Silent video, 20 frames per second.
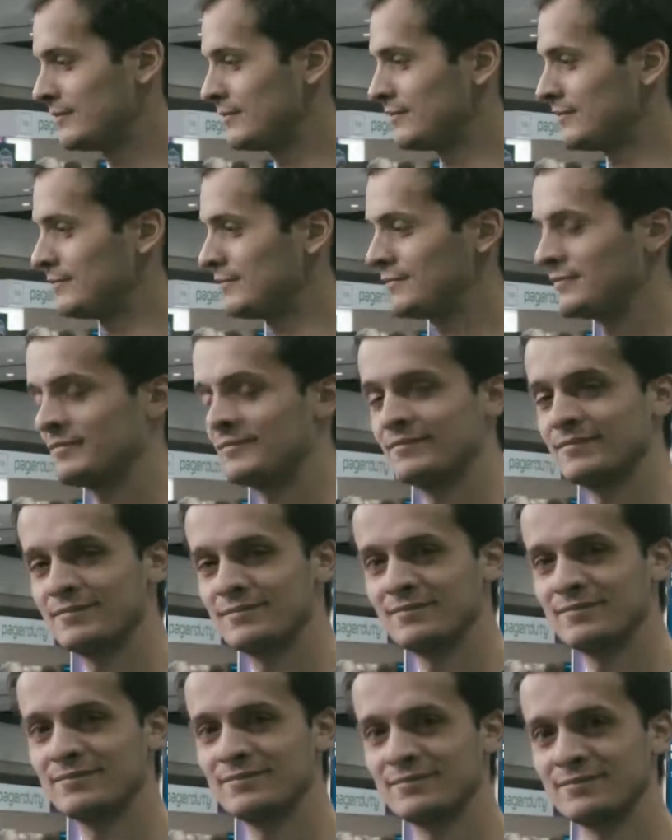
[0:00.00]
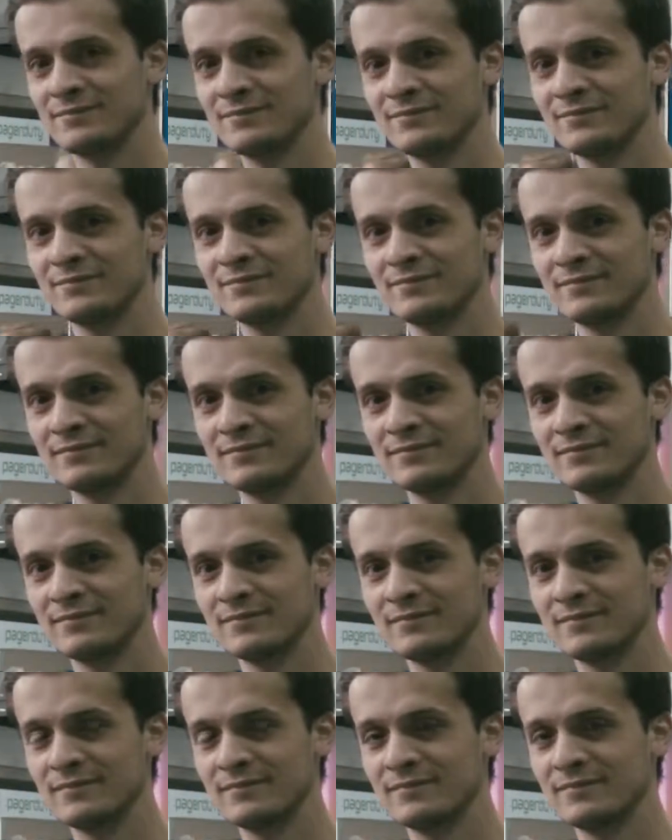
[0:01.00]

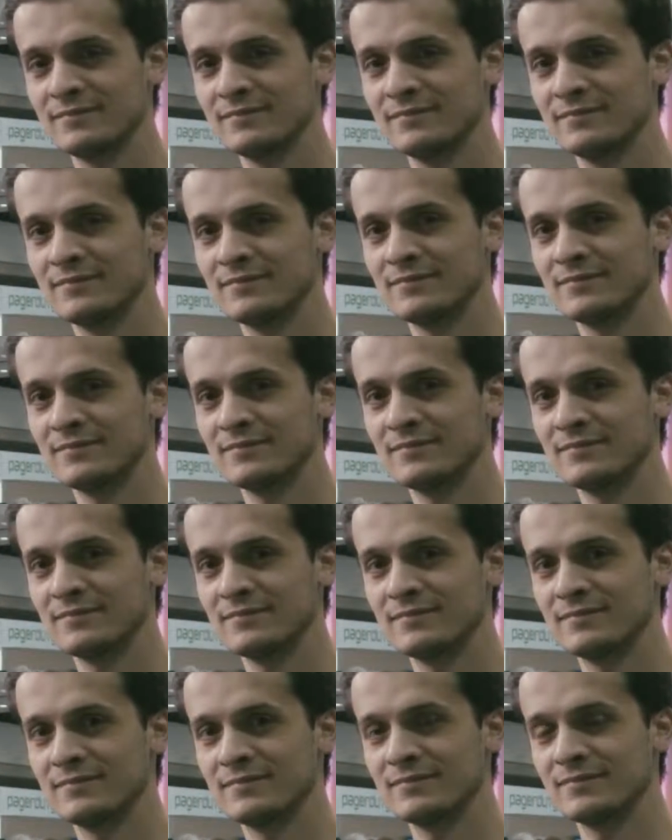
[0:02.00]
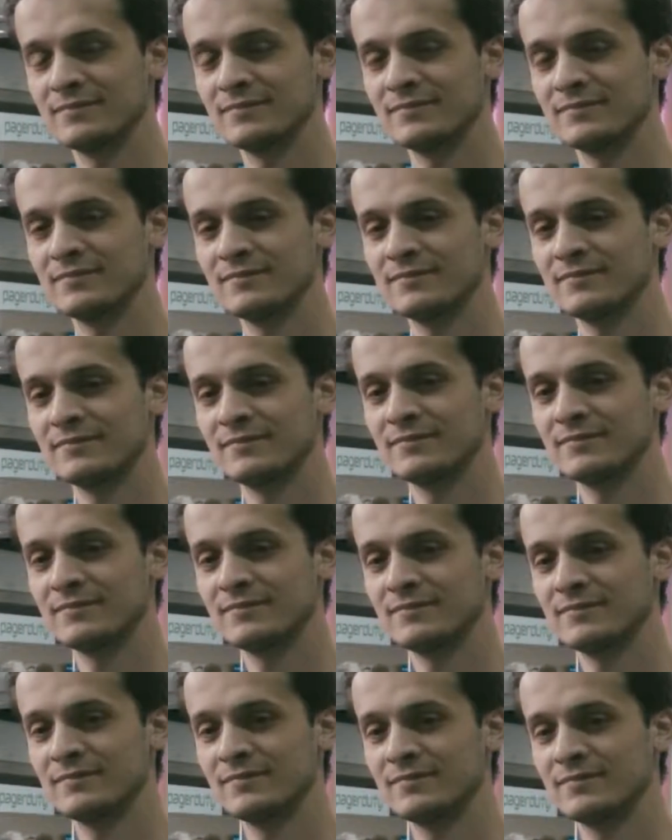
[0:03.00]

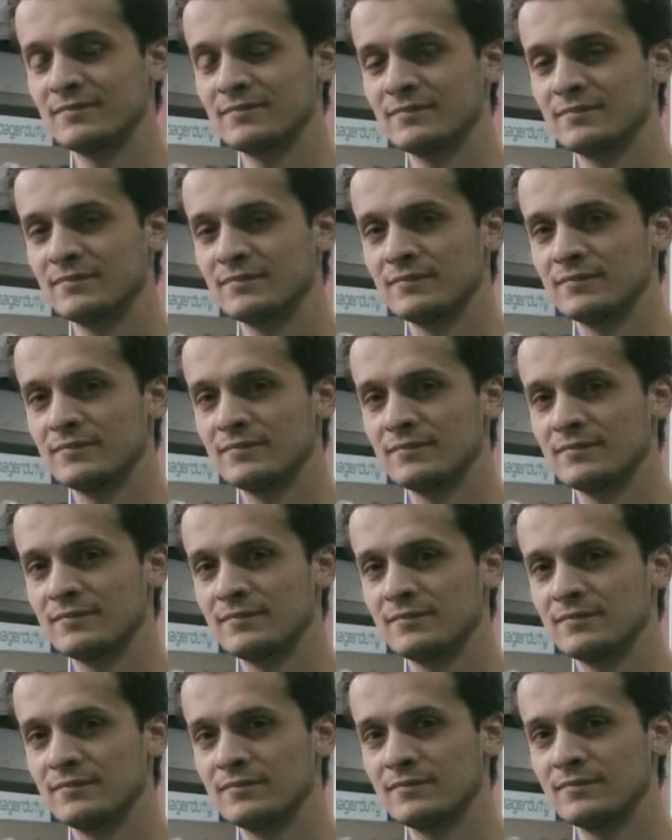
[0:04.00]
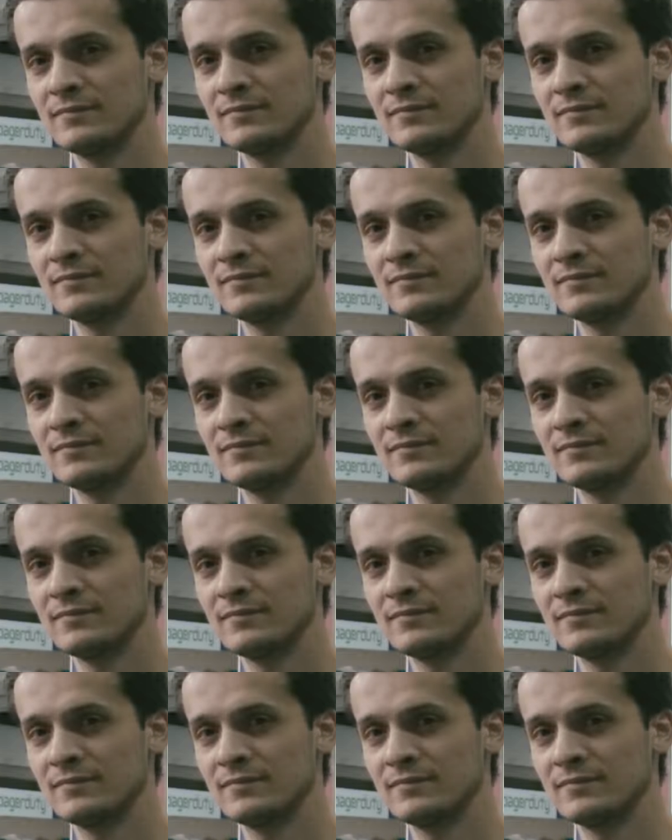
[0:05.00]
No words are spoken by the person on screen.